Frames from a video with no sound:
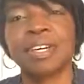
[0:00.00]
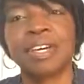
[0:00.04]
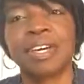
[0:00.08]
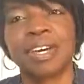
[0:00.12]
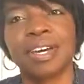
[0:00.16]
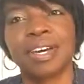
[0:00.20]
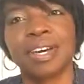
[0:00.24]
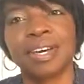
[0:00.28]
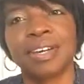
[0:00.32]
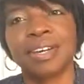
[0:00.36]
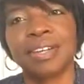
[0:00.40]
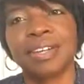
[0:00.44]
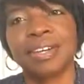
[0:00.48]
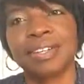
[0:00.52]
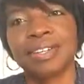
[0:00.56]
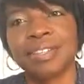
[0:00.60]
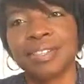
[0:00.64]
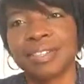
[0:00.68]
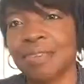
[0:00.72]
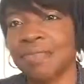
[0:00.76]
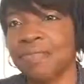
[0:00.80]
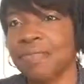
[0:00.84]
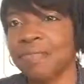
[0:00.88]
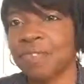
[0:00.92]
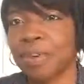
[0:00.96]
And
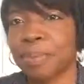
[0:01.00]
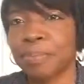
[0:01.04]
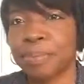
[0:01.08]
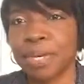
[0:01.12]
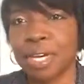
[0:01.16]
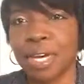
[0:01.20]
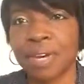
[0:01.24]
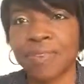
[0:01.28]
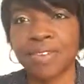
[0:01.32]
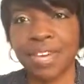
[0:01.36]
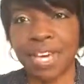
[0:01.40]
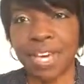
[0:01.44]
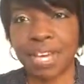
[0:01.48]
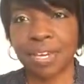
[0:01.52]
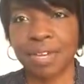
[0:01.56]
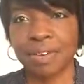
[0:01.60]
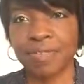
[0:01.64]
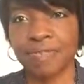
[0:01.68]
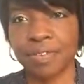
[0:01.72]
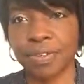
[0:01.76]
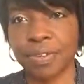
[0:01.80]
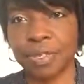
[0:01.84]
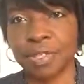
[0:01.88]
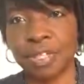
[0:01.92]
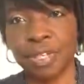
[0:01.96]
I've had it
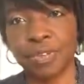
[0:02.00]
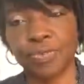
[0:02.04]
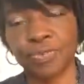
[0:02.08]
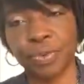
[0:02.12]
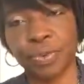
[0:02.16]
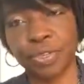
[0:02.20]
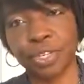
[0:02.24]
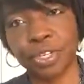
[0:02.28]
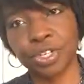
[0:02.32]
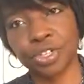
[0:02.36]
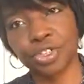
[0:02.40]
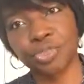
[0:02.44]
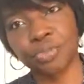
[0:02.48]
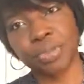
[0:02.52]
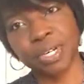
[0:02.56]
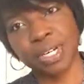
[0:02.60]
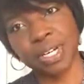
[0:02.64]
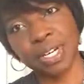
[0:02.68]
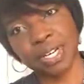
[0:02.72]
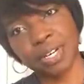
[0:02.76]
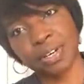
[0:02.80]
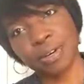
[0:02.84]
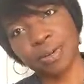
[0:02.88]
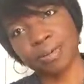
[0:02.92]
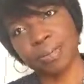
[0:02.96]
for several years, but
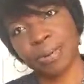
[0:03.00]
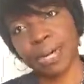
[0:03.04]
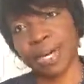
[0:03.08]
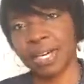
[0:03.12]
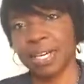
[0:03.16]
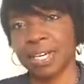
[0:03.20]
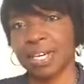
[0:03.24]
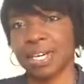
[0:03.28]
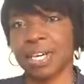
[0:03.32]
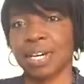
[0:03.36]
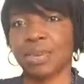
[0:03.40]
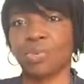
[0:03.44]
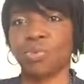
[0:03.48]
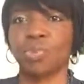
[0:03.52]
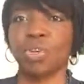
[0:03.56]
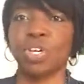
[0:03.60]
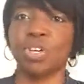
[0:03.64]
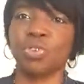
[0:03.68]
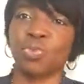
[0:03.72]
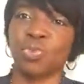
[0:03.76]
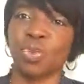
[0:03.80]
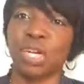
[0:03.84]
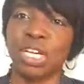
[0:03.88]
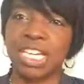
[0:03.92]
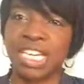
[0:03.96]
I go back and I
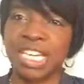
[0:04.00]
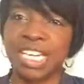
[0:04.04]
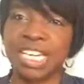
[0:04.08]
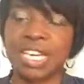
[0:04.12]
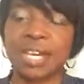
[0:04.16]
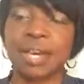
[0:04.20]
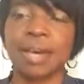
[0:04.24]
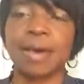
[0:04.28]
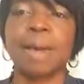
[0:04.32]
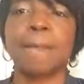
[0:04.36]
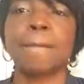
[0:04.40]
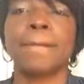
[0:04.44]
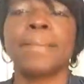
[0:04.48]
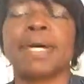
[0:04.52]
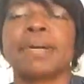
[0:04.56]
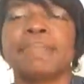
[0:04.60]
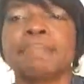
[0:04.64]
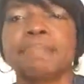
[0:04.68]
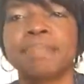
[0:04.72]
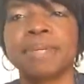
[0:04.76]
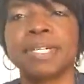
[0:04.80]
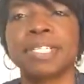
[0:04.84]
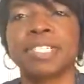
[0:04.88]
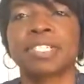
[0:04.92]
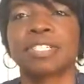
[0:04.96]
reread my
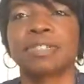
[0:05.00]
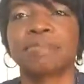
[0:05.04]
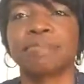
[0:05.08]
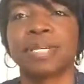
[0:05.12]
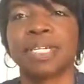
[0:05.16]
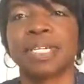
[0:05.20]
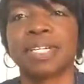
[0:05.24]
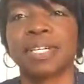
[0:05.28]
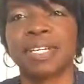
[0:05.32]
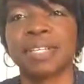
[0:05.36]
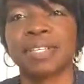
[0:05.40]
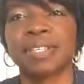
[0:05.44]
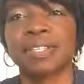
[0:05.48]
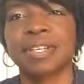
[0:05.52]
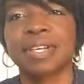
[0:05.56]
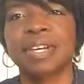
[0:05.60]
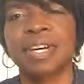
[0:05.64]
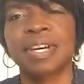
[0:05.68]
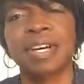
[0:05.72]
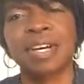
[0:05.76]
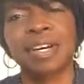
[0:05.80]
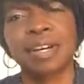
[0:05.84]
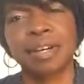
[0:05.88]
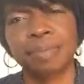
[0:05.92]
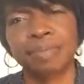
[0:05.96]
books because
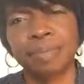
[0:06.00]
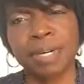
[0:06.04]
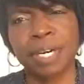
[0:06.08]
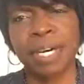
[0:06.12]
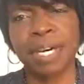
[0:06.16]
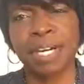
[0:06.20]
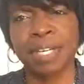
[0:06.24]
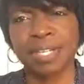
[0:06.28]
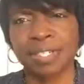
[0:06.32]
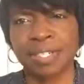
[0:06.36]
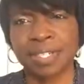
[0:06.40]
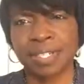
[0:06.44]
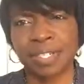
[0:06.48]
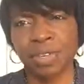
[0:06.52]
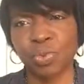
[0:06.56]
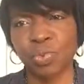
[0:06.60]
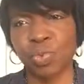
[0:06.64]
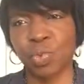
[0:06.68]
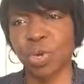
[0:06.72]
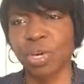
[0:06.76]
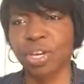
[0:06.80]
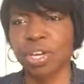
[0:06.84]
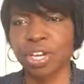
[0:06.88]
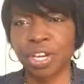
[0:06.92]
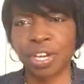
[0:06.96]
I'm constantly
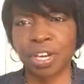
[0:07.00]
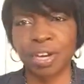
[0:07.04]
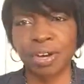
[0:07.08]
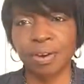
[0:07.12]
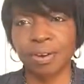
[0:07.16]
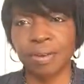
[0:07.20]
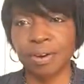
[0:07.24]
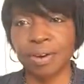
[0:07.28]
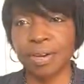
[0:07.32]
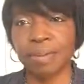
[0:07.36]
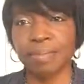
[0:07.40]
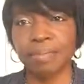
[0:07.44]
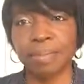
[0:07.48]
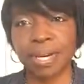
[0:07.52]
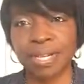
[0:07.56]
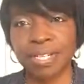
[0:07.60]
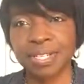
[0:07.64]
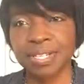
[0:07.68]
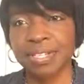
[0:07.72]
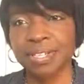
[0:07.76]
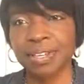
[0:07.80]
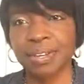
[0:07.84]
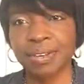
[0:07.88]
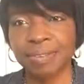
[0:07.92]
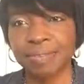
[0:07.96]
working on
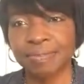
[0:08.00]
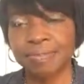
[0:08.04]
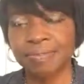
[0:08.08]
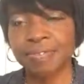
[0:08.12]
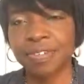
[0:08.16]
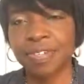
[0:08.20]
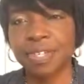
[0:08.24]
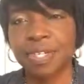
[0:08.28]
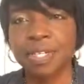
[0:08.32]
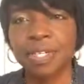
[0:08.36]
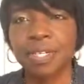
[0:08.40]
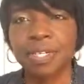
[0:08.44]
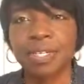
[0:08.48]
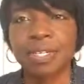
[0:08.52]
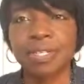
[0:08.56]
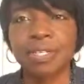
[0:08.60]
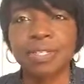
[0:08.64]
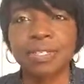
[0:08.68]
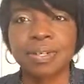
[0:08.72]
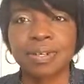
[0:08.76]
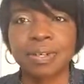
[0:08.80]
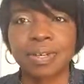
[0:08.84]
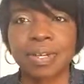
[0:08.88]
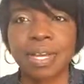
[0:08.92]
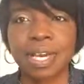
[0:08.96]
myself
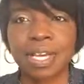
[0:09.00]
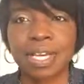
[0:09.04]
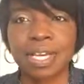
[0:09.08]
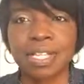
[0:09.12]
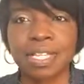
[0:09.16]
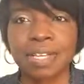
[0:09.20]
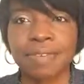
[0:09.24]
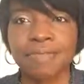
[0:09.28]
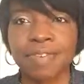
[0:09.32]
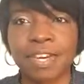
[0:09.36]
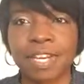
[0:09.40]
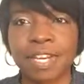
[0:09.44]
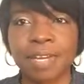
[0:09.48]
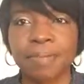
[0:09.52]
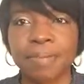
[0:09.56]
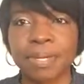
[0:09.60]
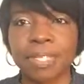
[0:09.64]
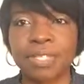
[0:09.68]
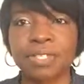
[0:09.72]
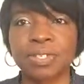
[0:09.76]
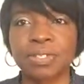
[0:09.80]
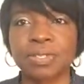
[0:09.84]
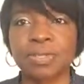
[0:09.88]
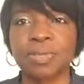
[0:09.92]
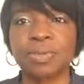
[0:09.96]
so that I can develop
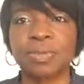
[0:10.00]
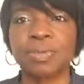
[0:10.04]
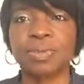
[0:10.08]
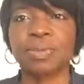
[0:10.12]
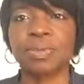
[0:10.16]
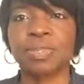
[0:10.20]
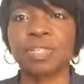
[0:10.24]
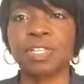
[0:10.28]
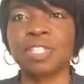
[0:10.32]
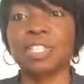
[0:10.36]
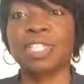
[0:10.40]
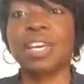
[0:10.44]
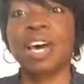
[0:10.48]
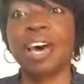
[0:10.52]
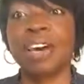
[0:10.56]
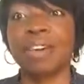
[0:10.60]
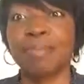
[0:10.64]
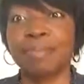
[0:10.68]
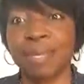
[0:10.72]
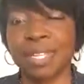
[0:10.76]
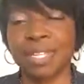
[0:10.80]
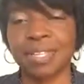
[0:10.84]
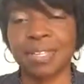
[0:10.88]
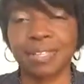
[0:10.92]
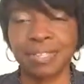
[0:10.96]
into the
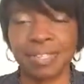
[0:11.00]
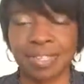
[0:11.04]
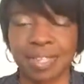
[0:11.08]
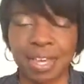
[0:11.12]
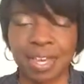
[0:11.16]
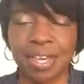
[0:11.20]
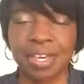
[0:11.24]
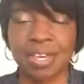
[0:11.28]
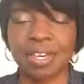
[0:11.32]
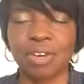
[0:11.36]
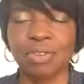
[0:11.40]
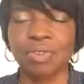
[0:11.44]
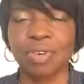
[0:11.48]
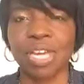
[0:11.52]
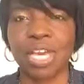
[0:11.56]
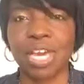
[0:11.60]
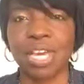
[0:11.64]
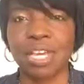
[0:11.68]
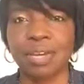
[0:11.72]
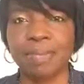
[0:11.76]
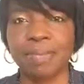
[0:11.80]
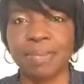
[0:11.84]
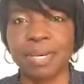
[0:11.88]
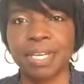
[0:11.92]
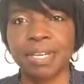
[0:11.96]
diamond that he
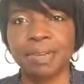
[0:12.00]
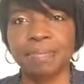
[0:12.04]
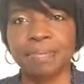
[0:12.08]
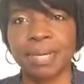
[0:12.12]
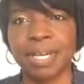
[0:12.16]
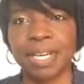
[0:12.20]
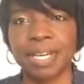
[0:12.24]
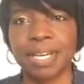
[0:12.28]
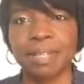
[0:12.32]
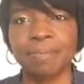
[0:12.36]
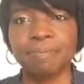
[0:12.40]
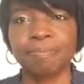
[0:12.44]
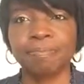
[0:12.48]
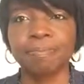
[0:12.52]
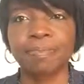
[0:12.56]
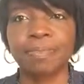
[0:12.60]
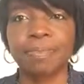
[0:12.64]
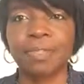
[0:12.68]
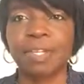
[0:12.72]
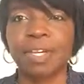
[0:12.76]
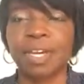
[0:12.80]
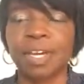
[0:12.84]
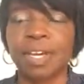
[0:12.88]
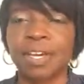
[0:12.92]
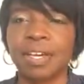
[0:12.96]
created me to be,
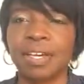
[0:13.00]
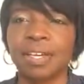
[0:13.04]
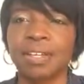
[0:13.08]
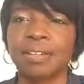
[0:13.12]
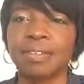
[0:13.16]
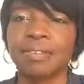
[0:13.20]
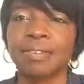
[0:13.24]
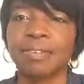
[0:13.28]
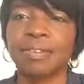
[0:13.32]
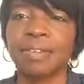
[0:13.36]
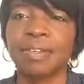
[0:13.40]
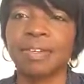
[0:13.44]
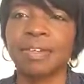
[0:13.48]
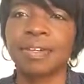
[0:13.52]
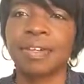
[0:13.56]
and